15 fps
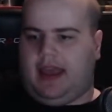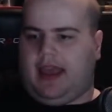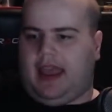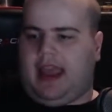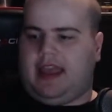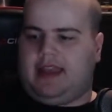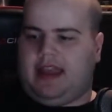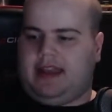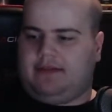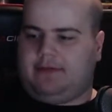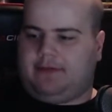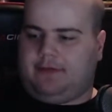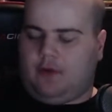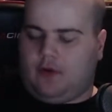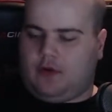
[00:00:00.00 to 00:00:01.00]
And then
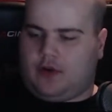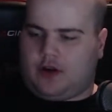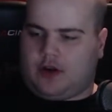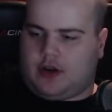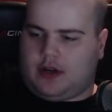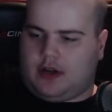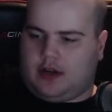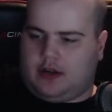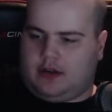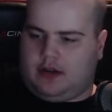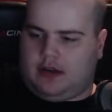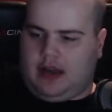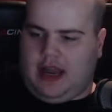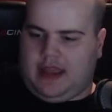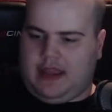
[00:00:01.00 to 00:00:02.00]
for
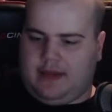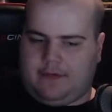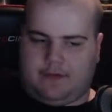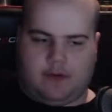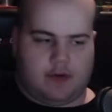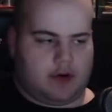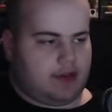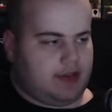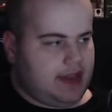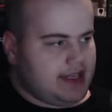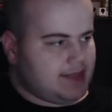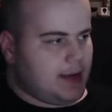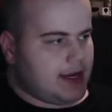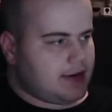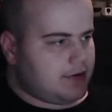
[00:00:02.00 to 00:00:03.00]

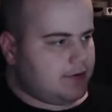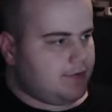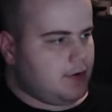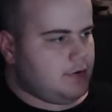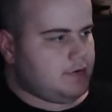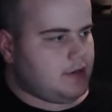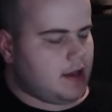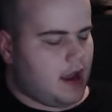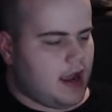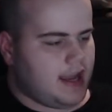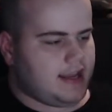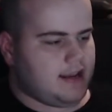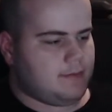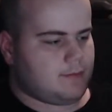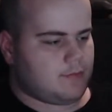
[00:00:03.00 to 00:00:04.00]
this microphone,
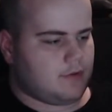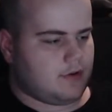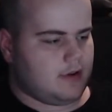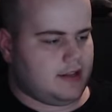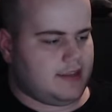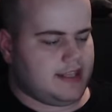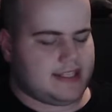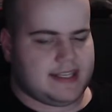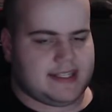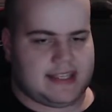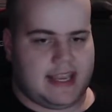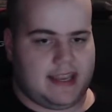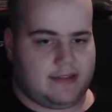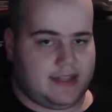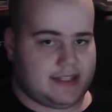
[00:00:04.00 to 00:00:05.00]
this is
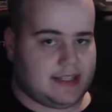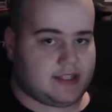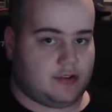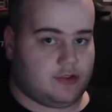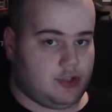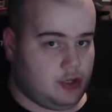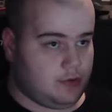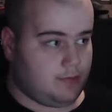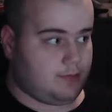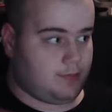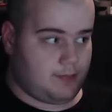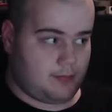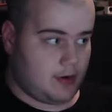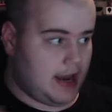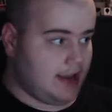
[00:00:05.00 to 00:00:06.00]
a
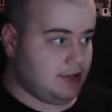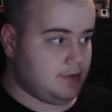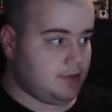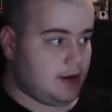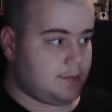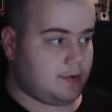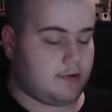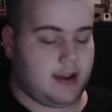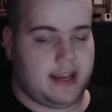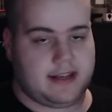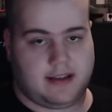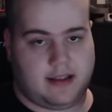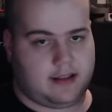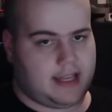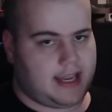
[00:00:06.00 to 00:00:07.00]
brand new
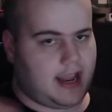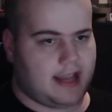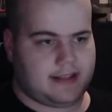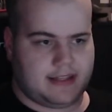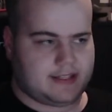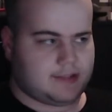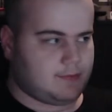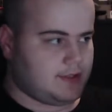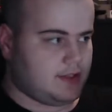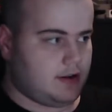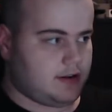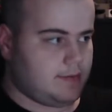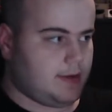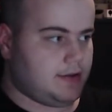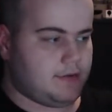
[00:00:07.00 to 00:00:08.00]
upgrade. This was
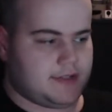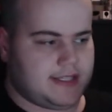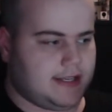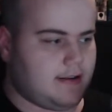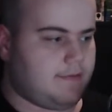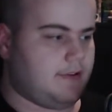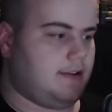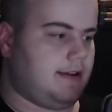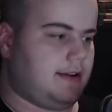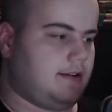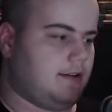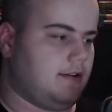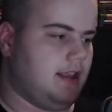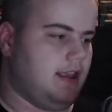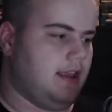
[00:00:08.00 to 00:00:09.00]
not in my old setup video at
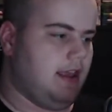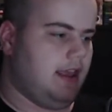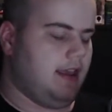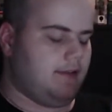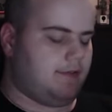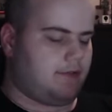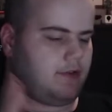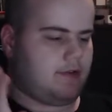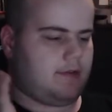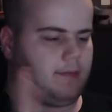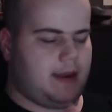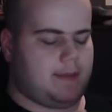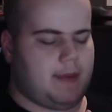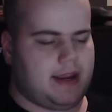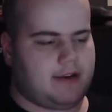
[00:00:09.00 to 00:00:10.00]
all. For
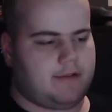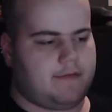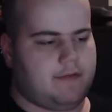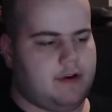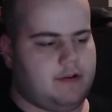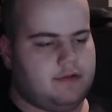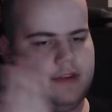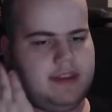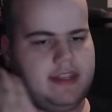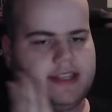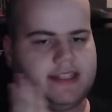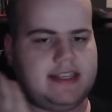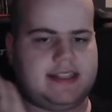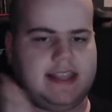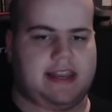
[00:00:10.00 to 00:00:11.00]
my microphone,
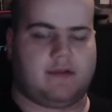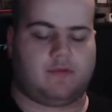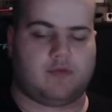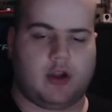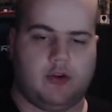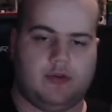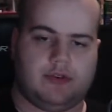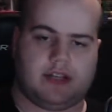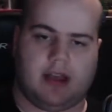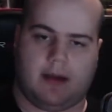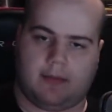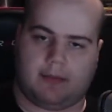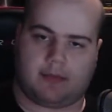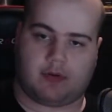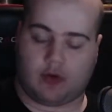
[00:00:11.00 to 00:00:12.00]
this is a Rode
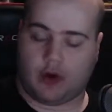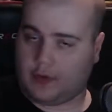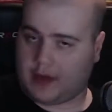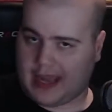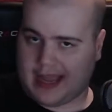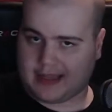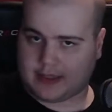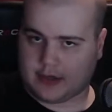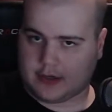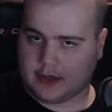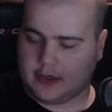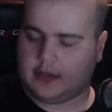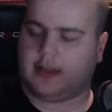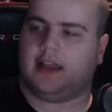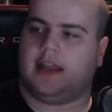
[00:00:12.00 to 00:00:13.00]
Procaster.
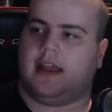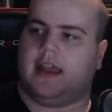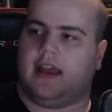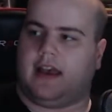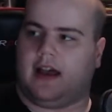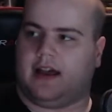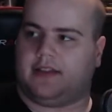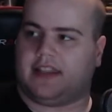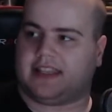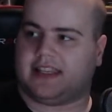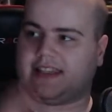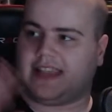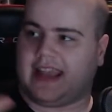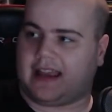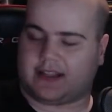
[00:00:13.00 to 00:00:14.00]
This
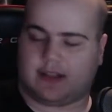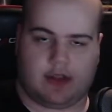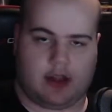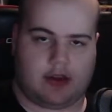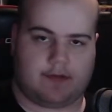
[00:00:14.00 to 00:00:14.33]
is the XLR